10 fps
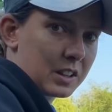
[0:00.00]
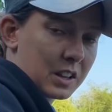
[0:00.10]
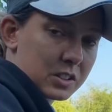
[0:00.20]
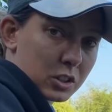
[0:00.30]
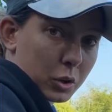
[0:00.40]

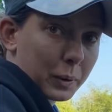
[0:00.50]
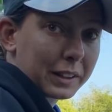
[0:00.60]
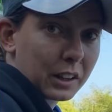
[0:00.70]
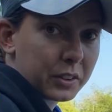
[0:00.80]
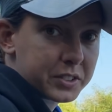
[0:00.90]
So a quick
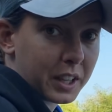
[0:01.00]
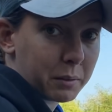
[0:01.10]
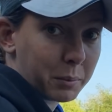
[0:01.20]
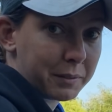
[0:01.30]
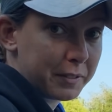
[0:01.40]
little tip
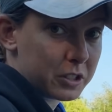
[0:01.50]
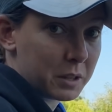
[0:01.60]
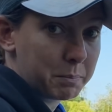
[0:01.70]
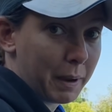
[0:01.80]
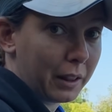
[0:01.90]
when
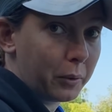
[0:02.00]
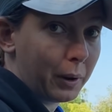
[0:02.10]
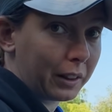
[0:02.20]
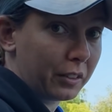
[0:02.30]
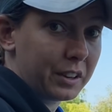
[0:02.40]
fishing pellet
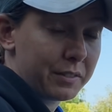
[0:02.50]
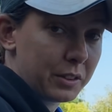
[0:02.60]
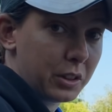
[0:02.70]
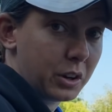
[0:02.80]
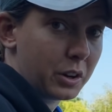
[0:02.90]
waggler, even
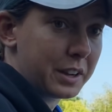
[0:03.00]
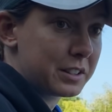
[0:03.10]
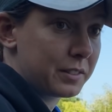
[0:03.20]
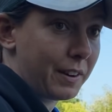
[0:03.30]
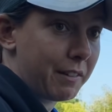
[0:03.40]
though
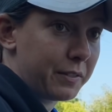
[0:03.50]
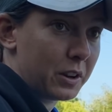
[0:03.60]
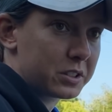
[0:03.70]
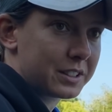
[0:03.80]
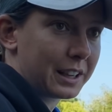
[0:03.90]
it's a very
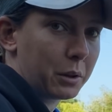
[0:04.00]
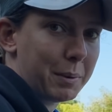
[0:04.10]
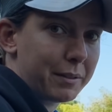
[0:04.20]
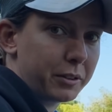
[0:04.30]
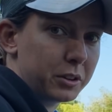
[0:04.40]
versatile
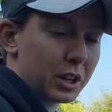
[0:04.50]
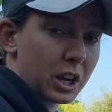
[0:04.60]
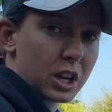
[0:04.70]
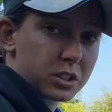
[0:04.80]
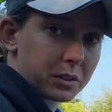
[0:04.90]
method,
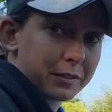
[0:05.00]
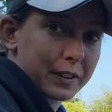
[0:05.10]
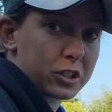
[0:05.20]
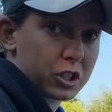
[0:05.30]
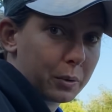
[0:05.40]
some
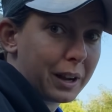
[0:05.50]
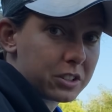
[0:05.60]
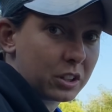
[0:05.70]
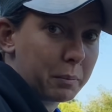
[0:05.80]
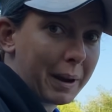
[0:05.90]
fish do
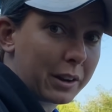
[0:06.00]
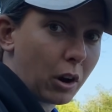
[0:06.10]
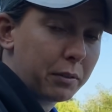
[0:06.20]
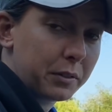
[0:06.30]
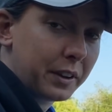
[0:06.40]
actually back
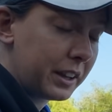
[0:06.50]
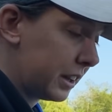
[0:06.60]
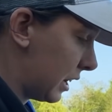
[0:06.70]
off of it,